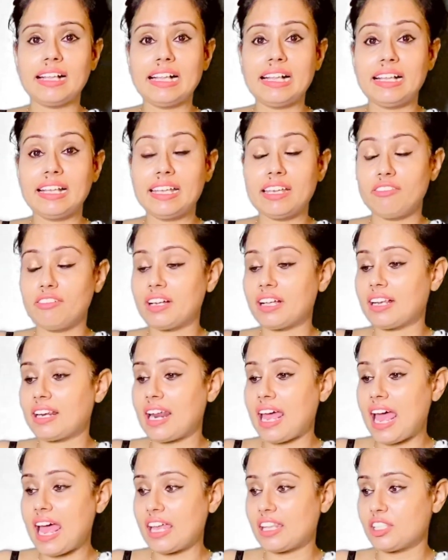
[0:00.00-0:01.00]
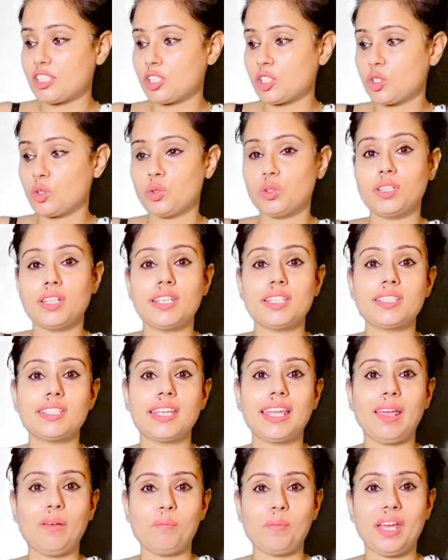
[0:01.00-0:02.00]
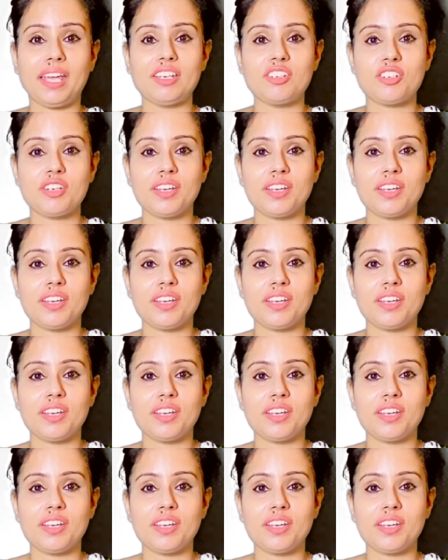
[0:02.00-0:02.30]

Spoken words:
give a glance to this image